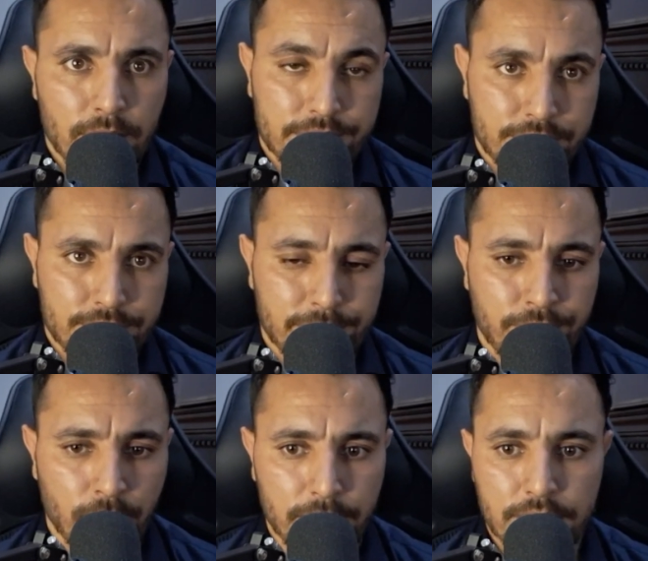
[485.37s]
accessible
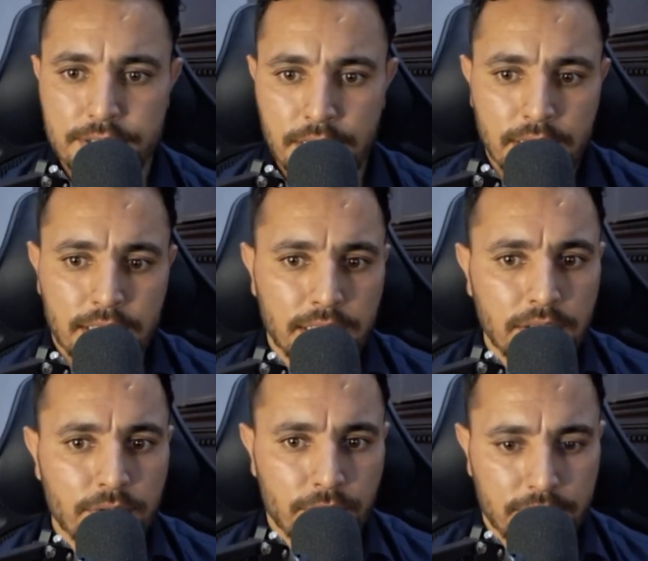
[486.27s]
form, because
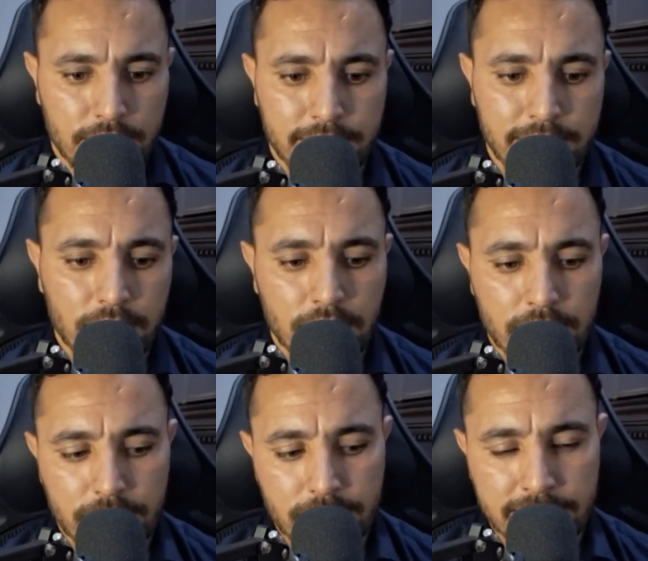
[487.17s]
he thought that there
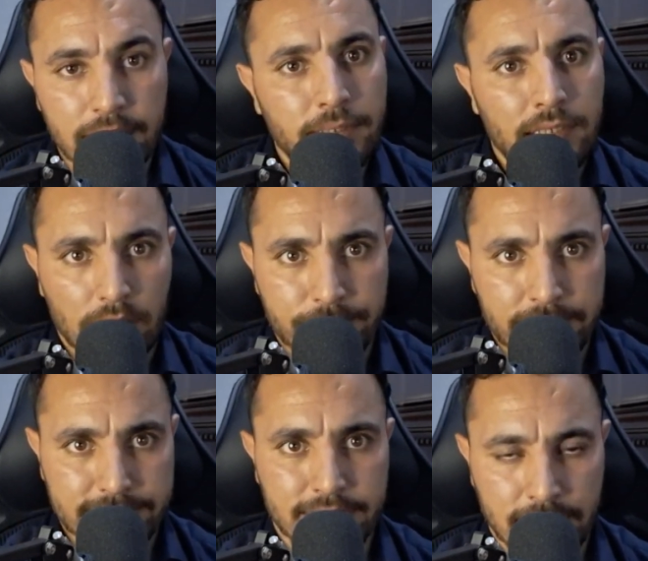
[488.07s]
are level of
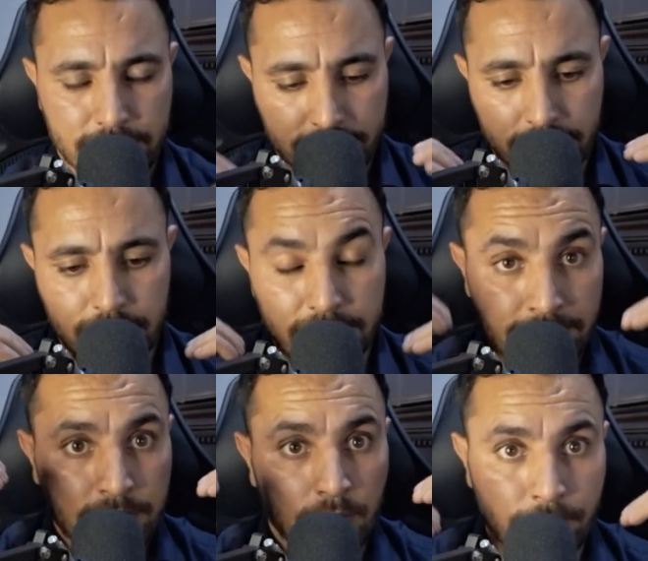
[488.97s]
understanding, there are
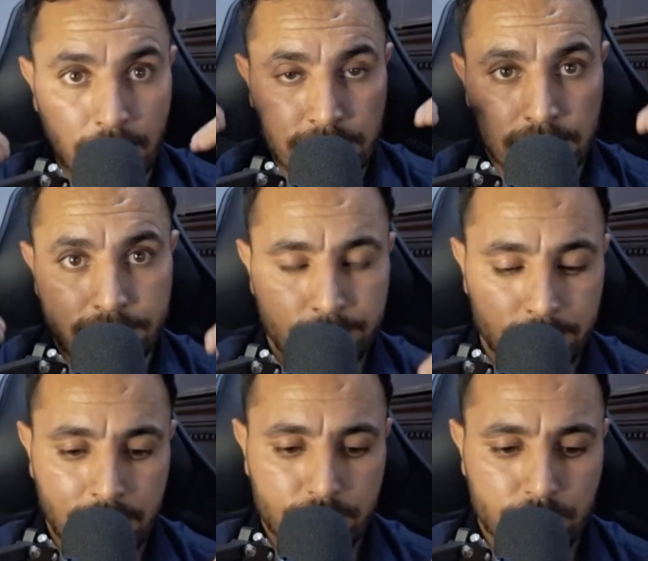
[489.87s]
level of rationalism.
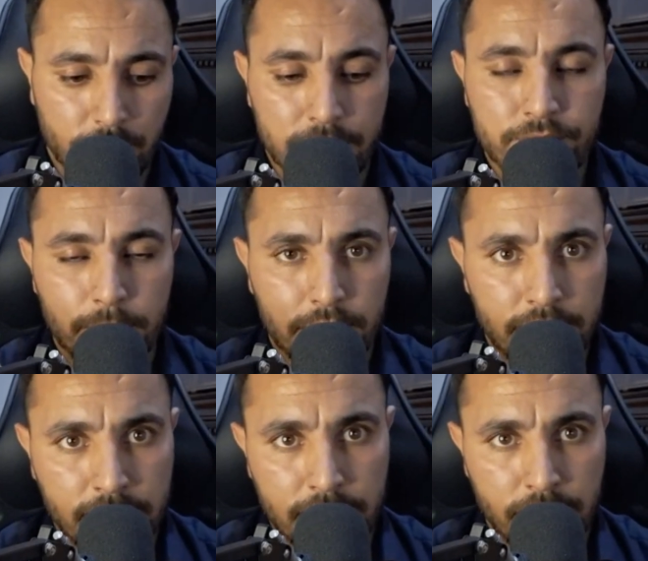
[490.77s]
So
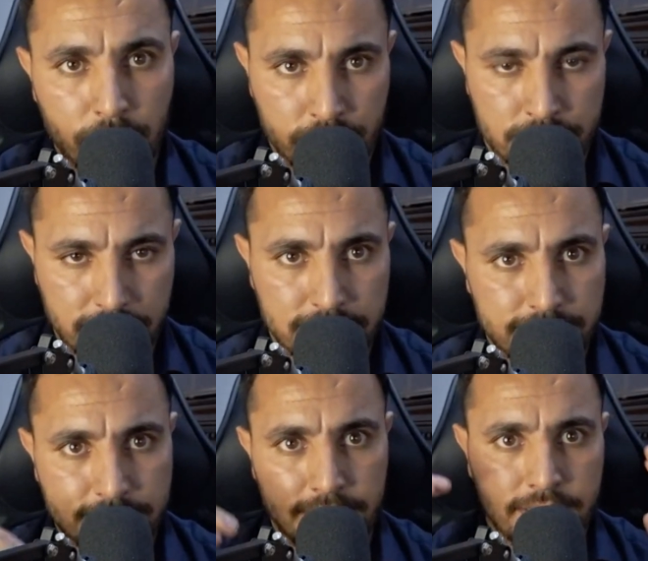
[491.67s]
everybody cannot
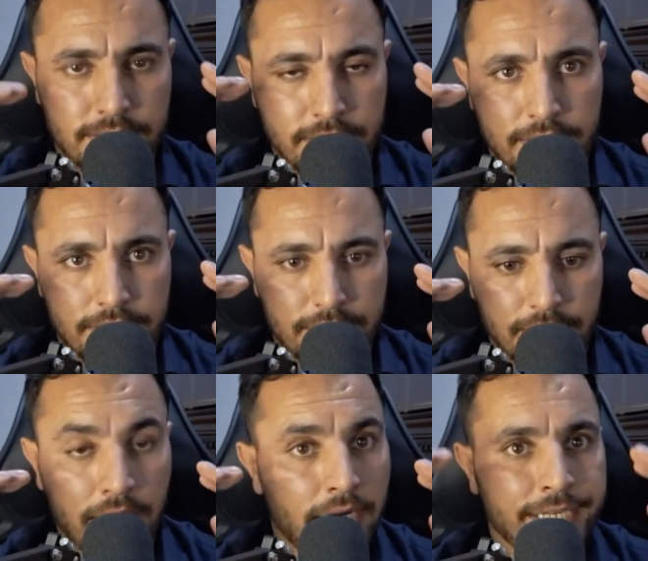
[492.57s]
understand the
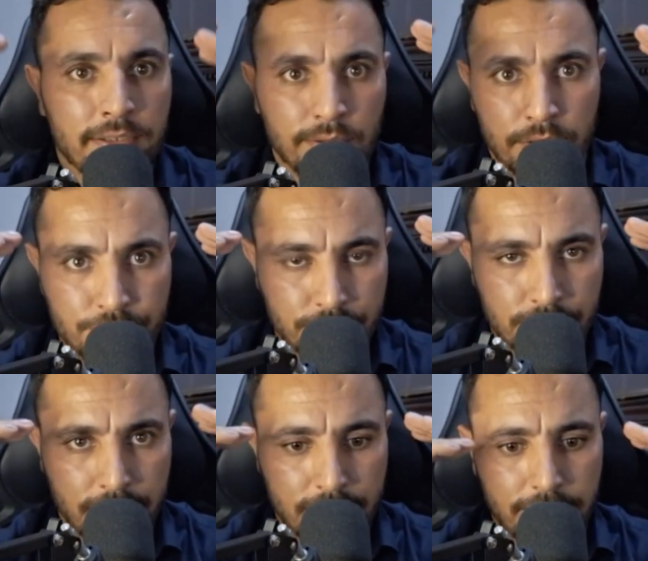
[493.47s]
higher logic,
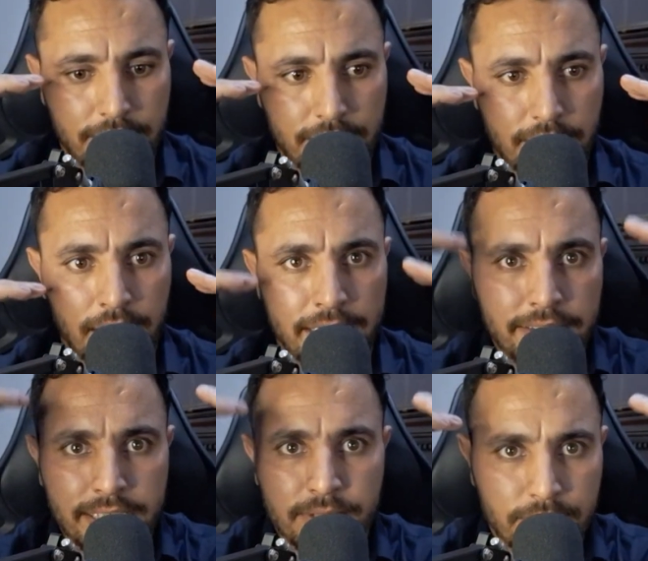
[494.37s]
the higher
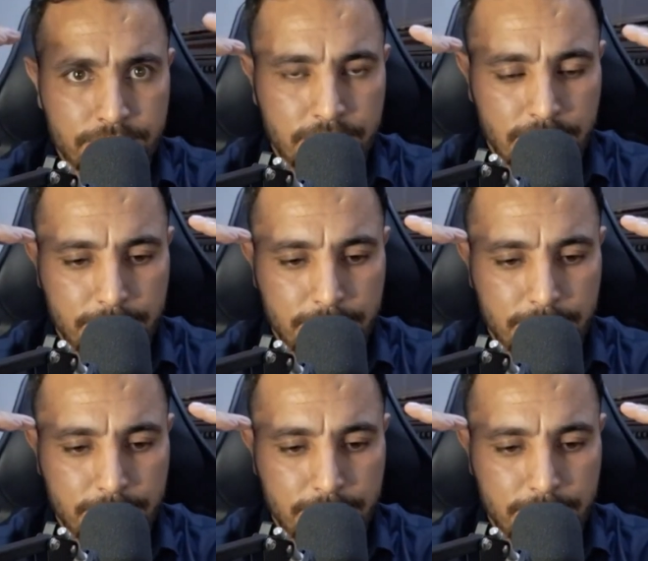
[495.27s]
level of